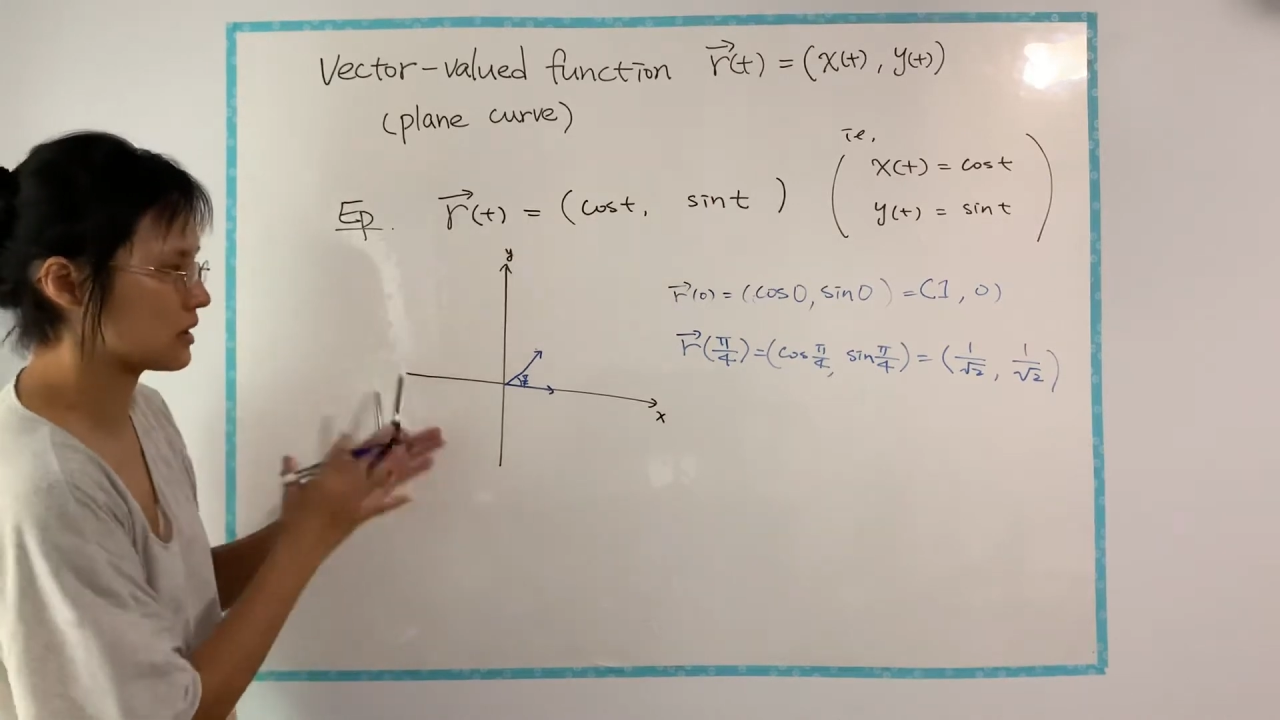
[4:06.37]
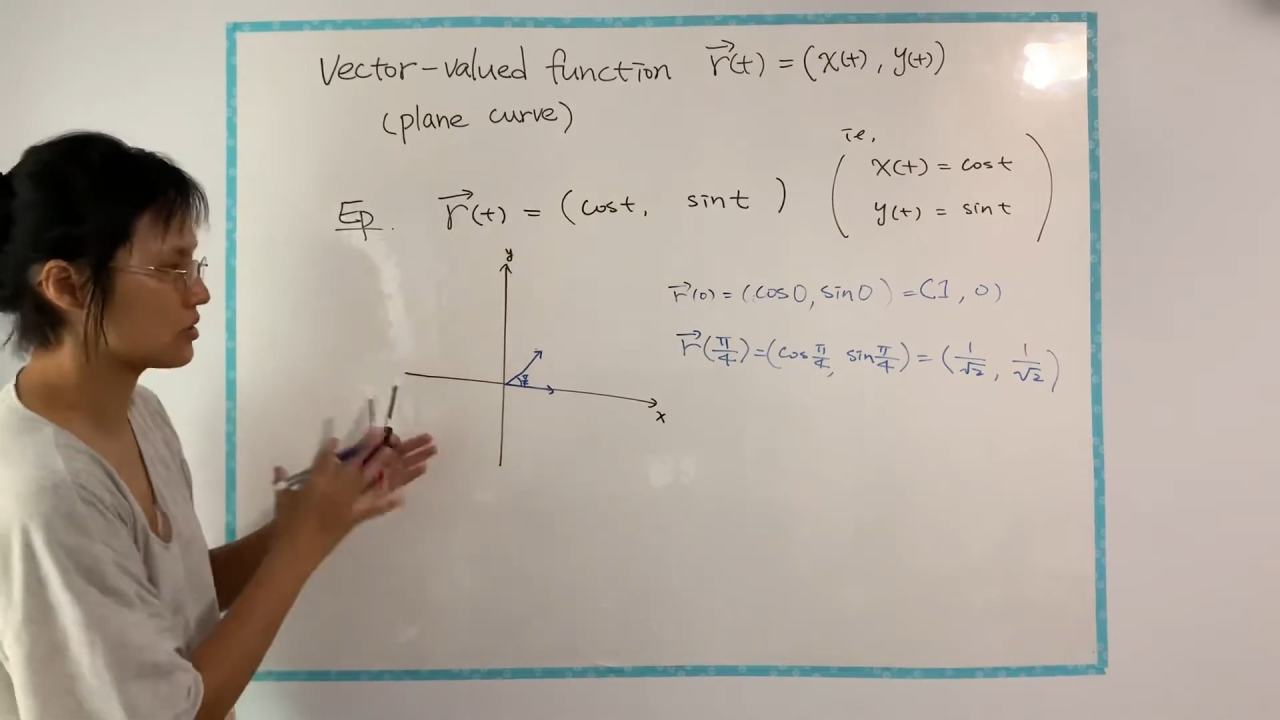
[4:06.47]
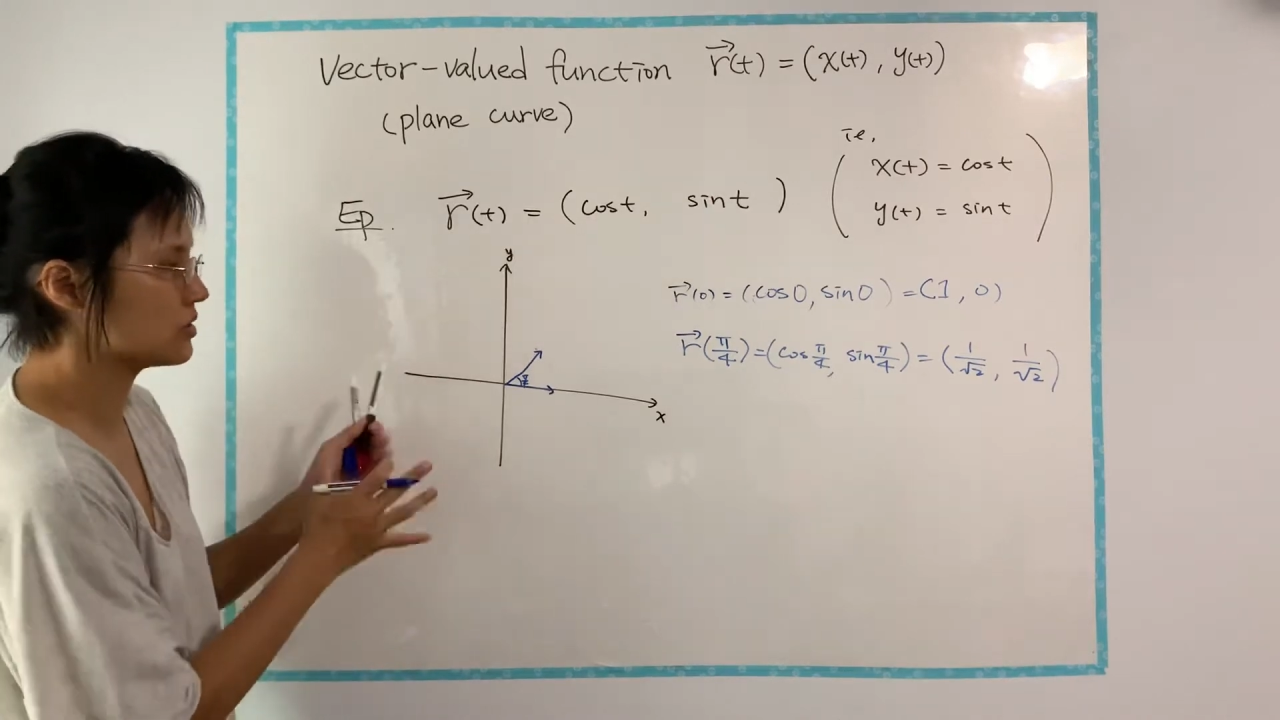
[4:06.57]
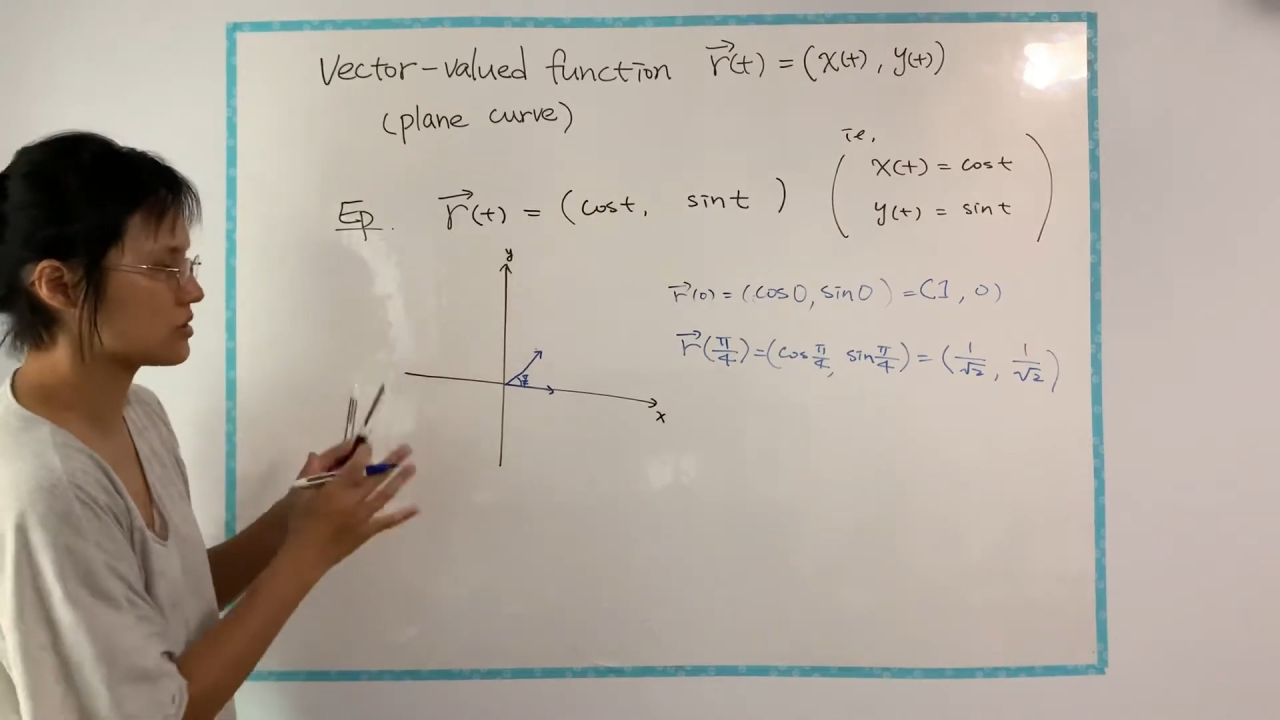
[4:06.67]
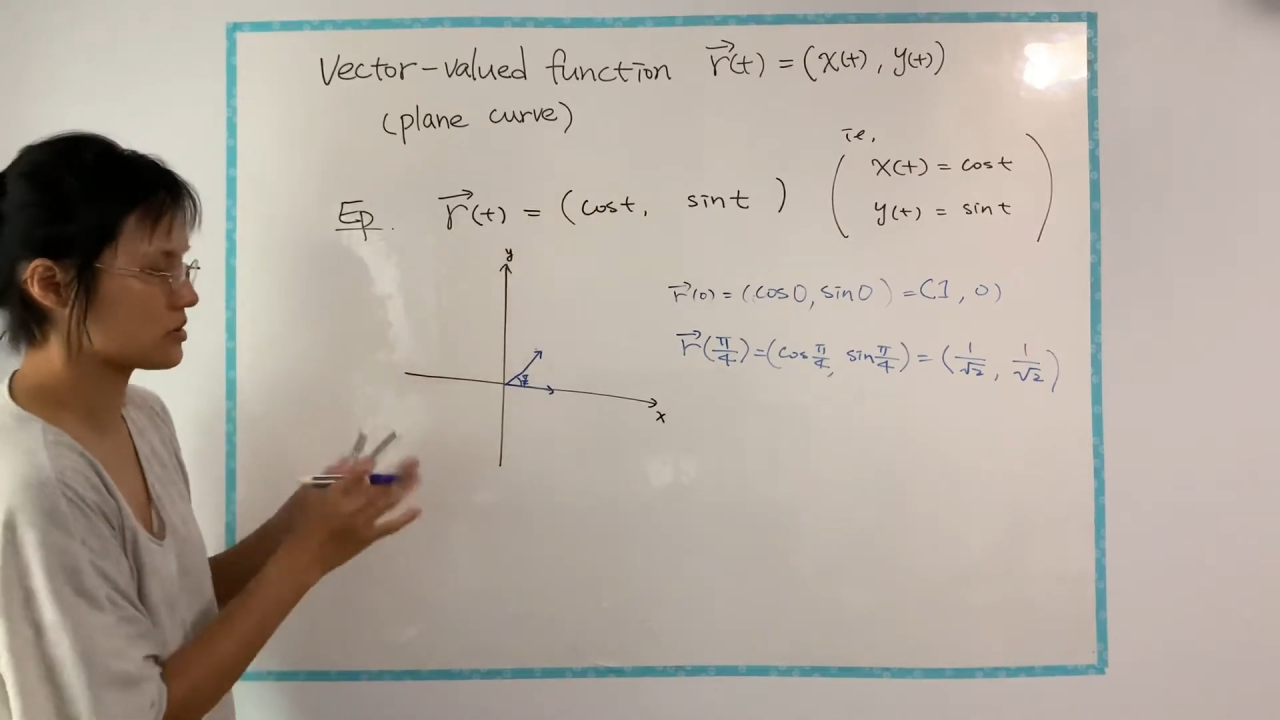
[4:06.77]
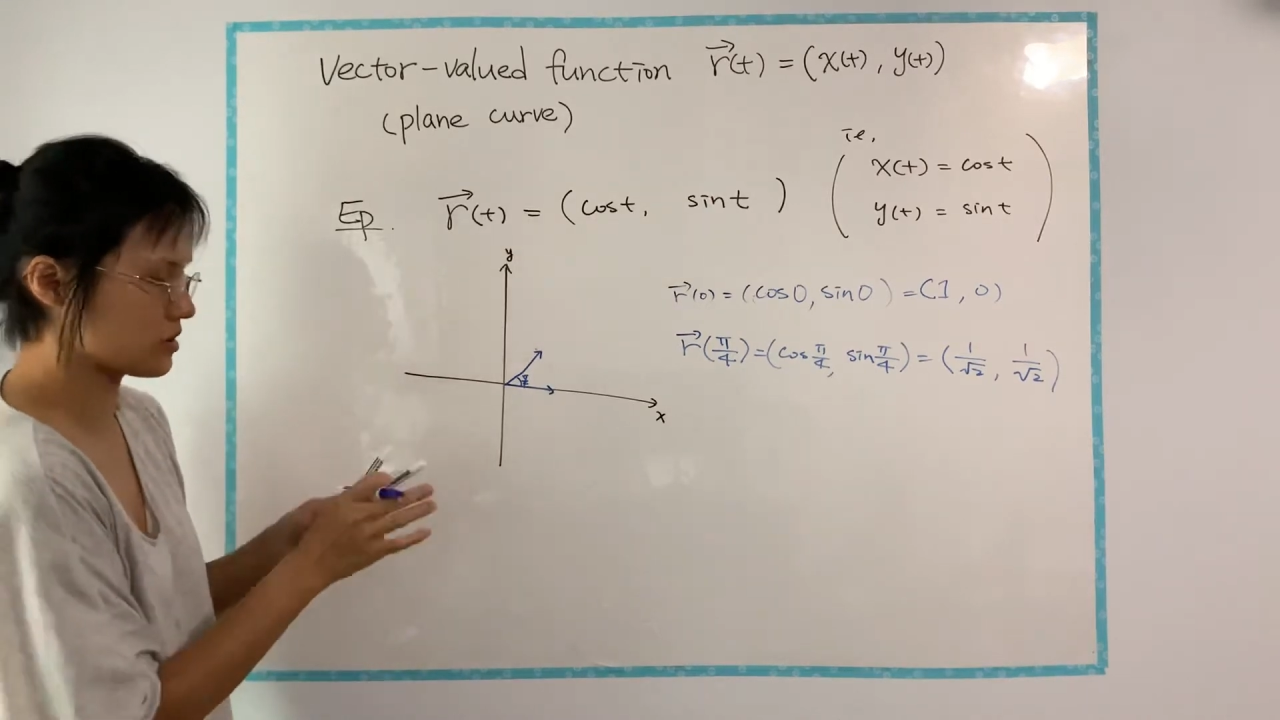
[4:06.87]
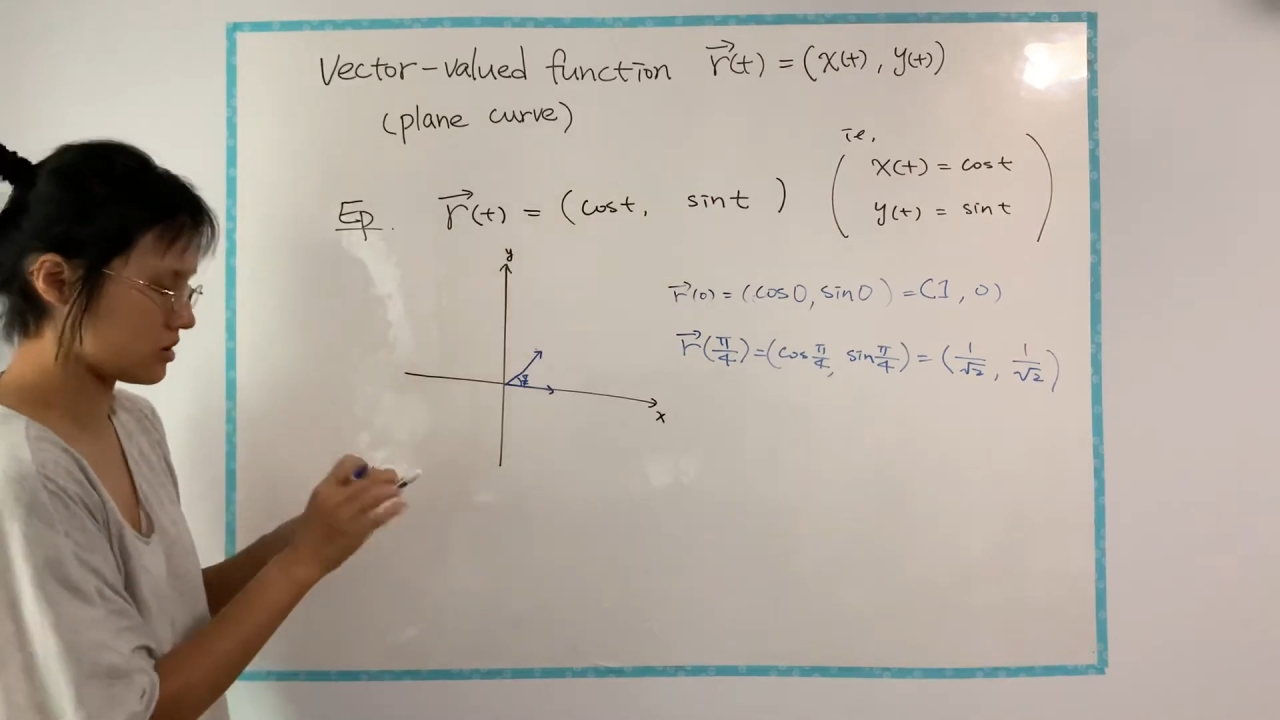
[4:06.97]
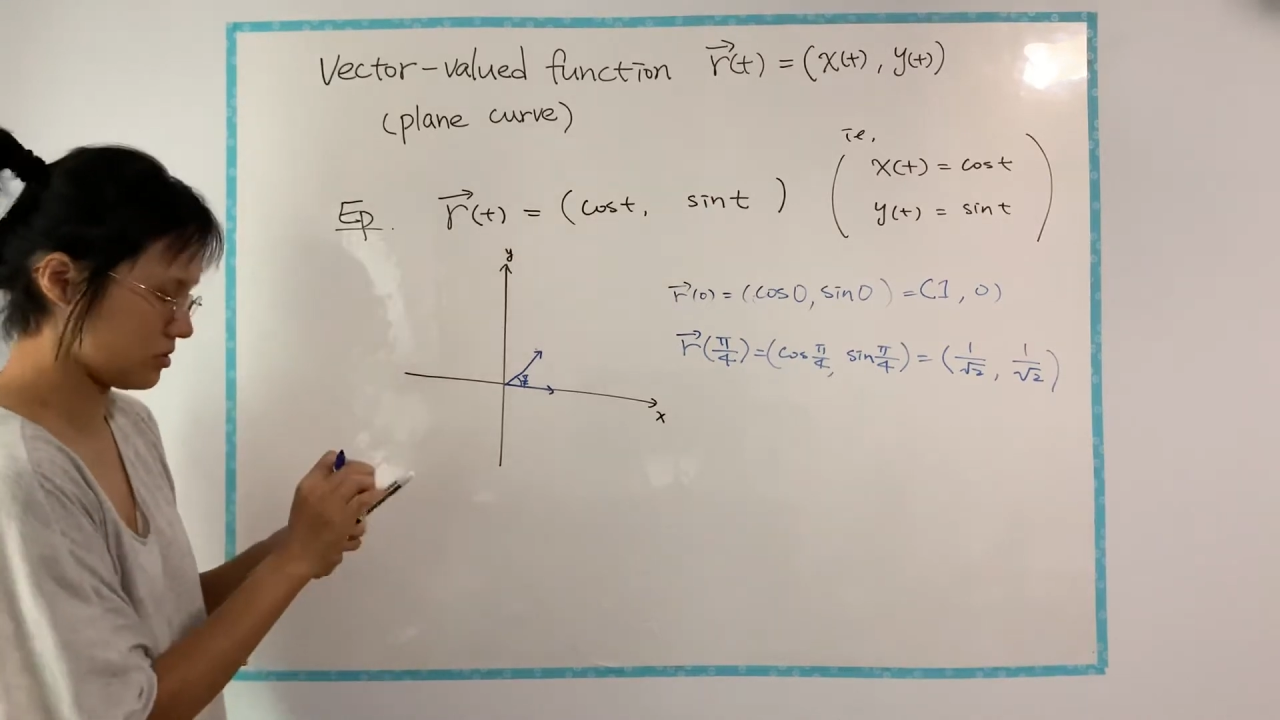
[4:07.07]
unit circle,